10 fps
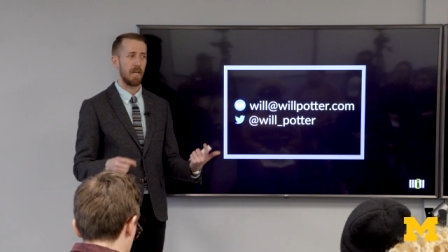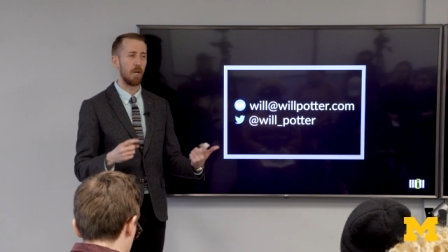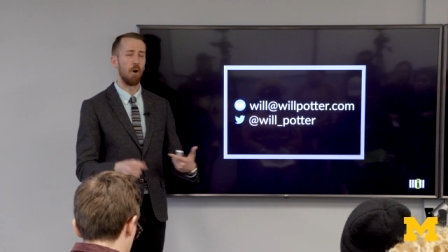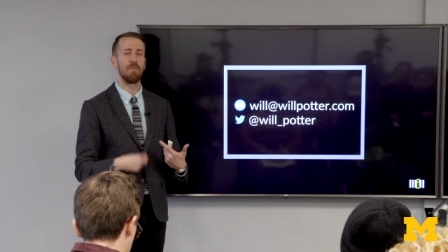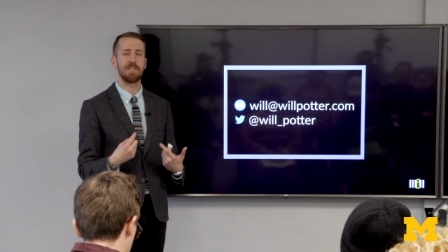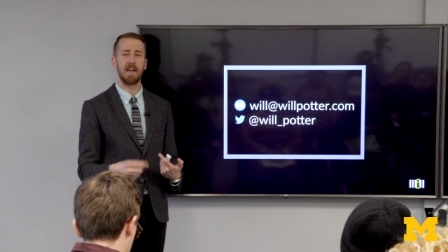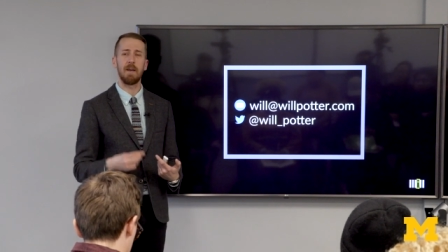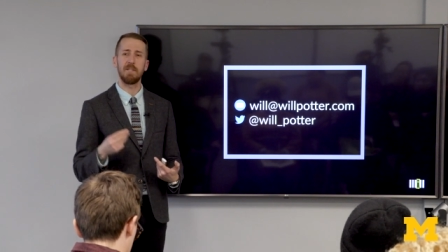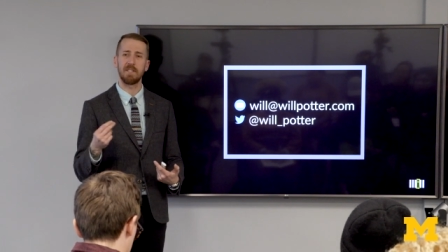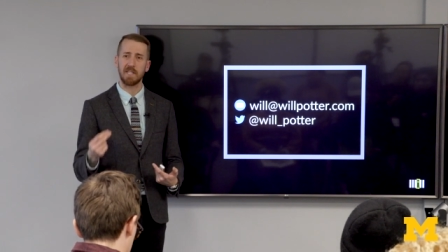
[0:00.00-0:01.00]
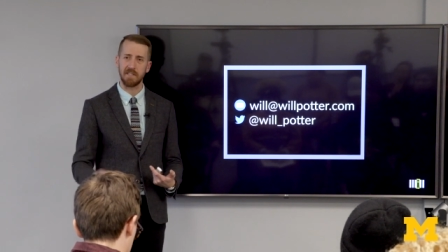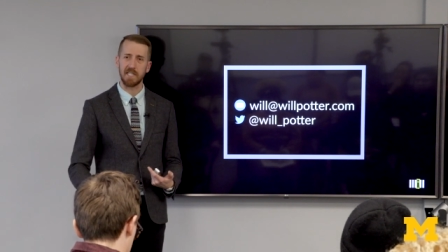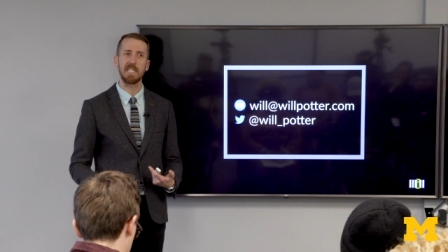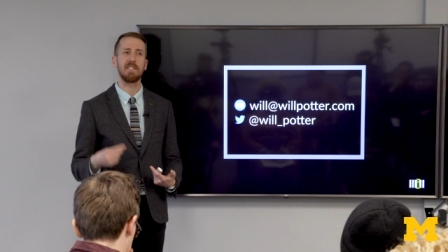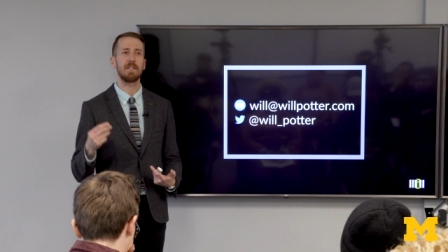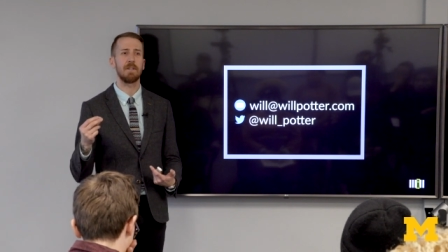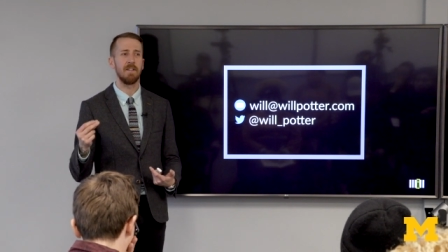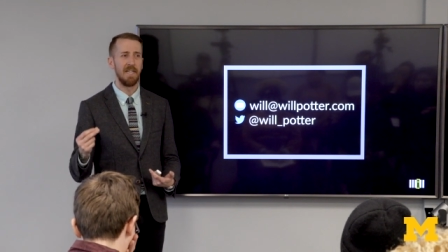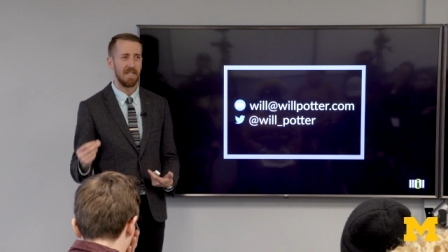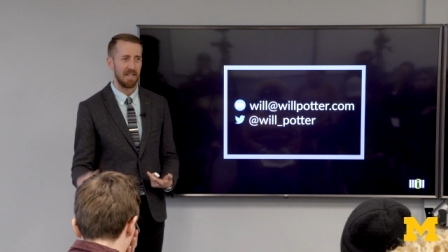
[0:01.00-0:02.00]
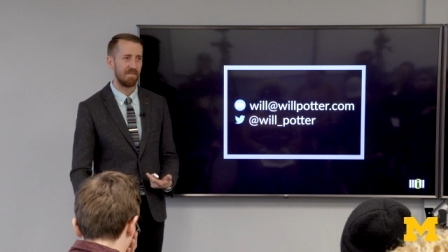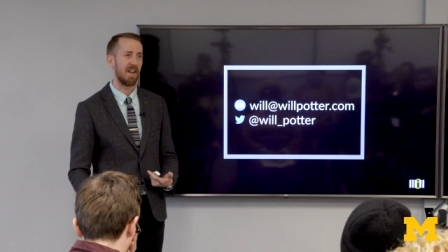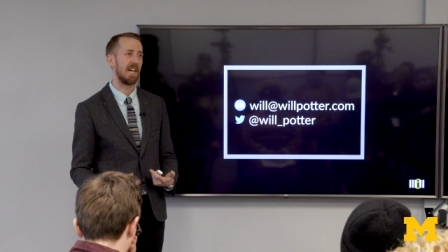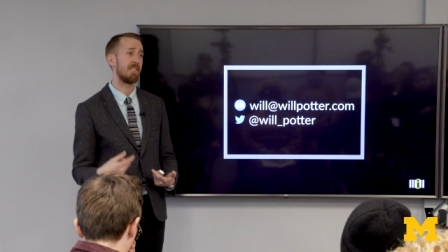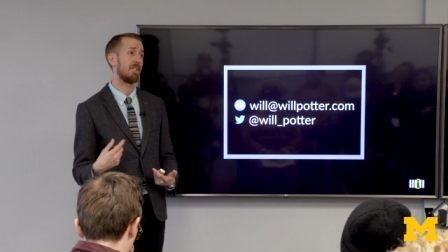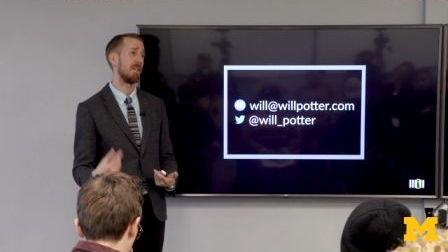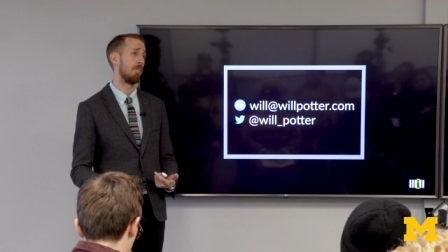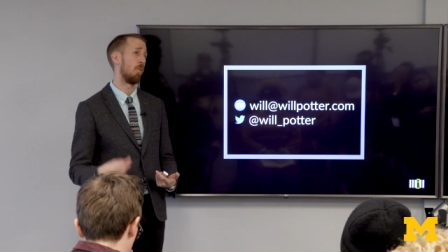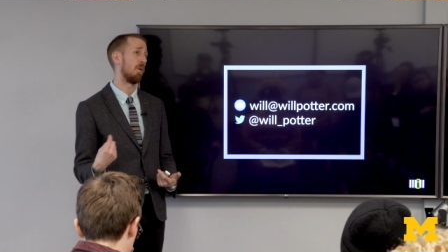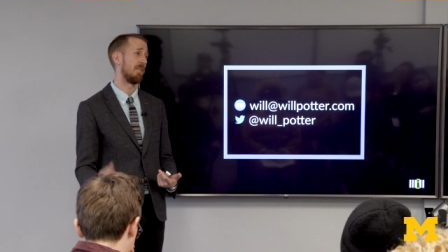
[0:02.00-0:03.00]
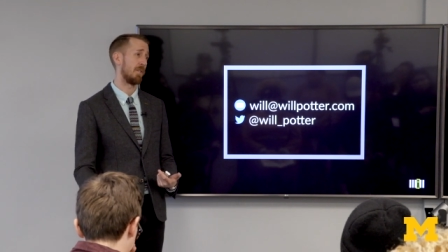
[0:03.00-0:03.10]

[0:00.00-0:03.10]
And over time, it just gets easier and faster and more